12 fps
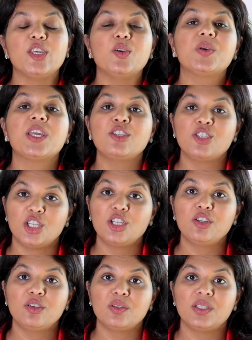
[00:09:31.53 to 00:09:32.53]
You can
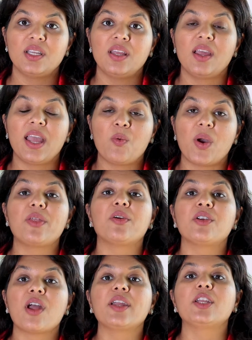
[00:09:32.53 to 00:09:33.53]
choose whether
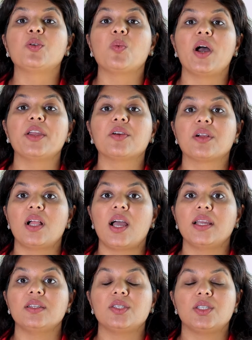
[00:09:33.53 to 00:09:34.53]
or not you want your
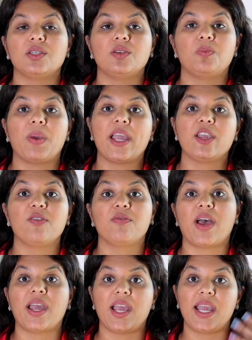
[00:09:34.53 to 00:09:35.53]
clients to pay you
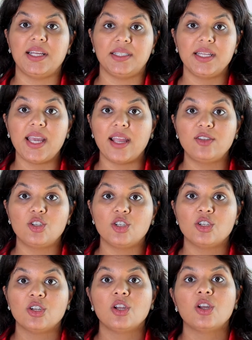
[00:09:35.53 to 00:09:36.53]
via
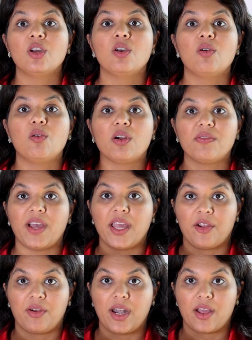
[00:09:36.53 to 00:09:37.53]
ACH or
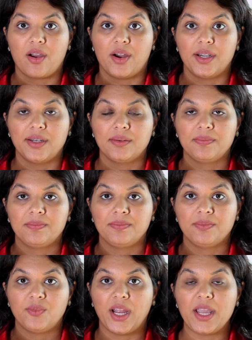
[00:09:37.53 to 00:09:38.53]
via credit card,
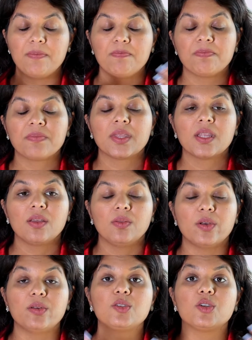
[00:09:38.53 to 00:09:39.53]
right?
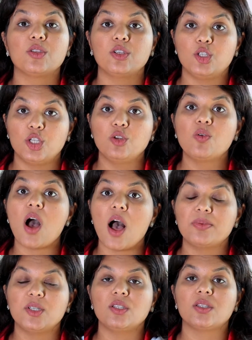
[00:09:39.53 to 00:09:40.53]
Those are the two
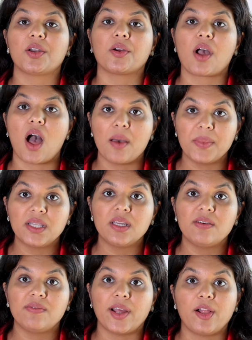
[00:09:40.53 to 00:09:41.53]
options that are
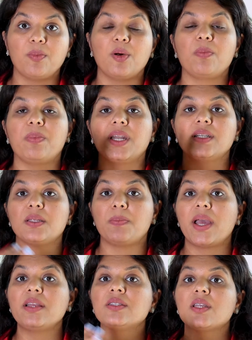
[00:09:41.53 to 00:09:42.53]
commonly available, but it
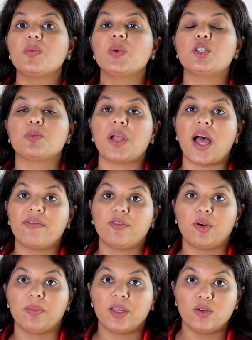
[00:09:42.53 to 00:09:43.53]
depends on which
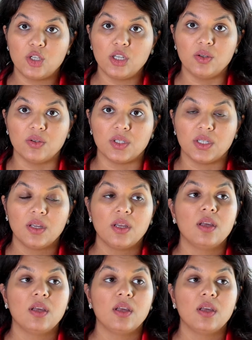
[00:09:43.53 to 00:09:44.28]
platform you choose.